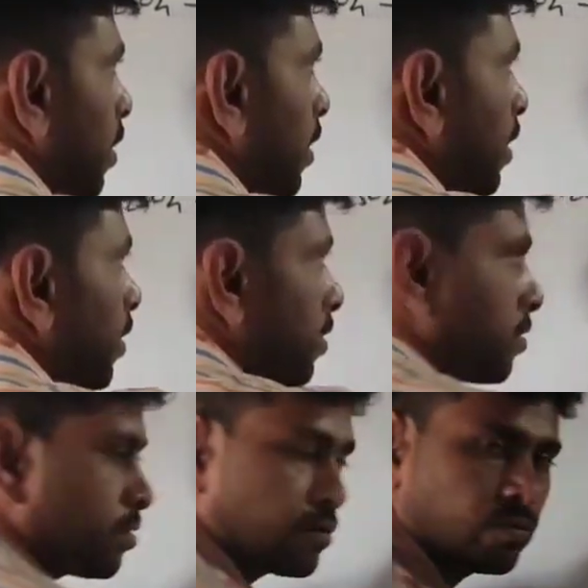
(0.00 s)

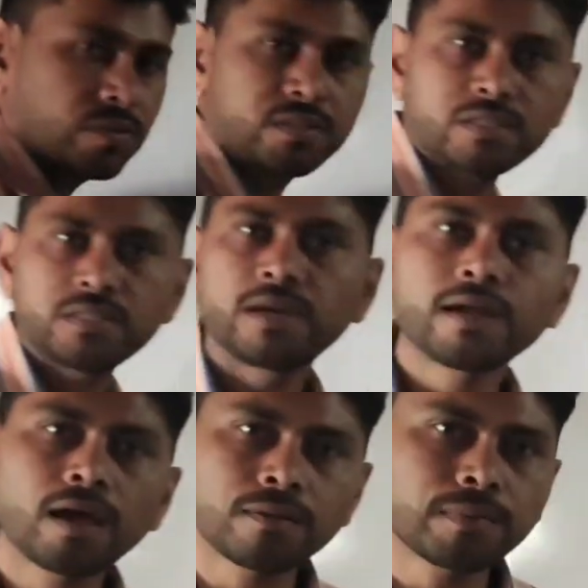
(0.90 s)
added to this
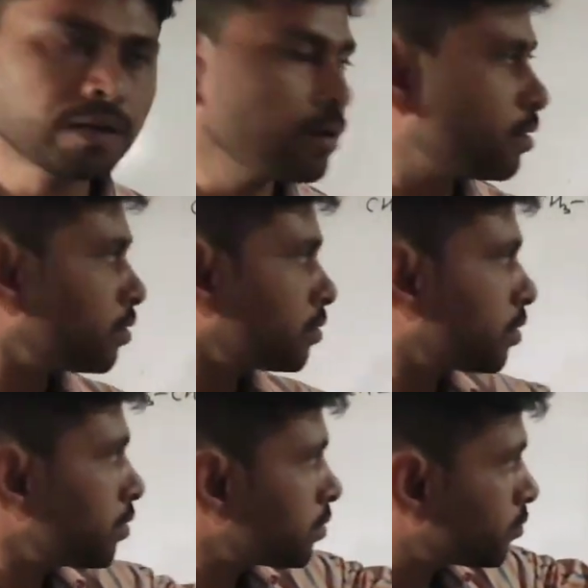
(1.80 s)
N carbon,
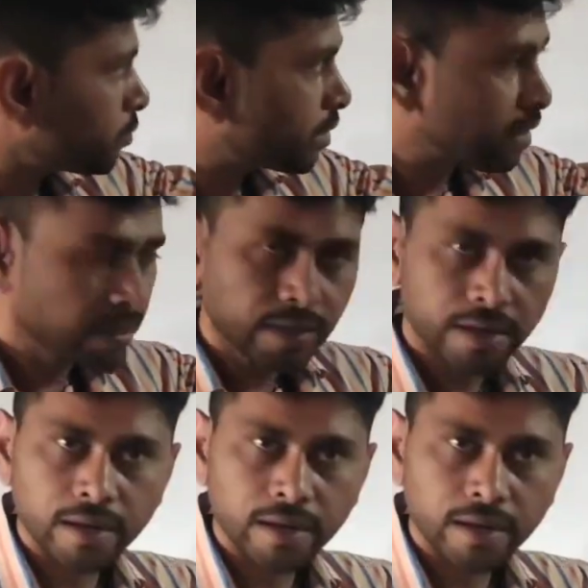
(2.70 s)
then we get